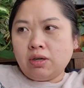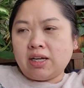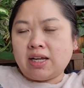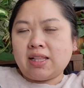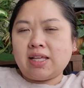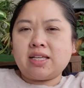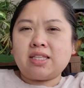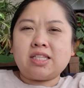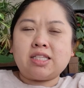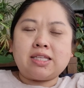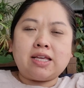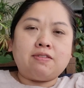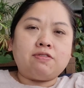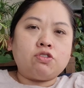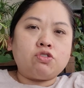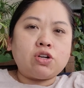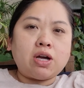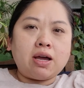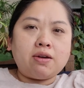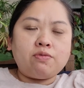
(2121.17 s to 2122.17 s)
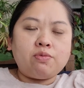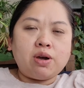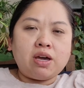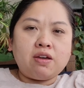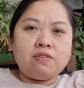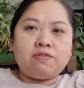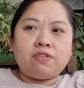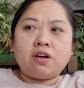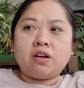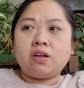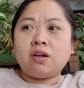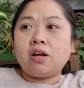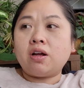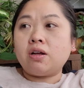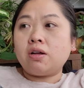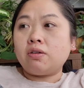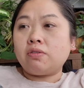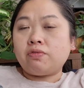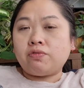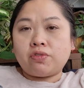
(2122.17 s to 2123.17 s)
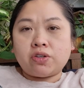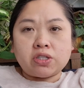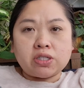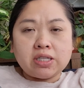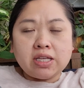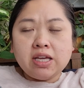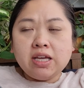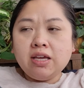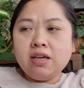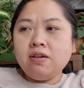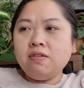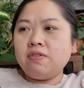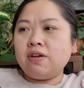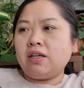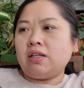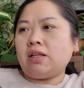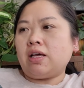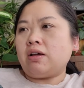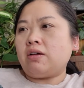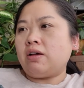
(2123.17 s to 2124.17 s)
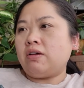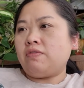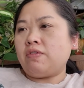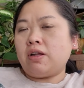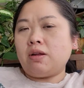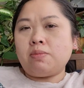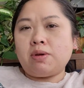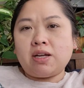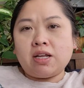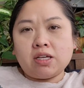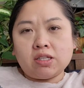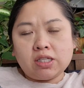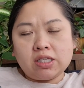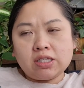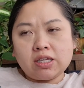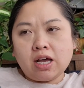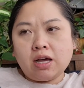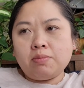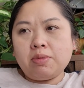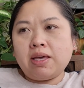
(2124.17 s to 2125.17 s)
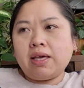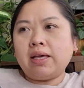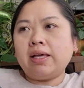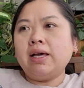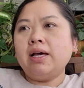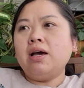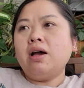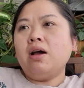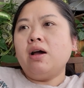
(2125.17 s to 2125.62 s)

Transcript: And I like to save the driveway for for Steve and like if anybody else is coming.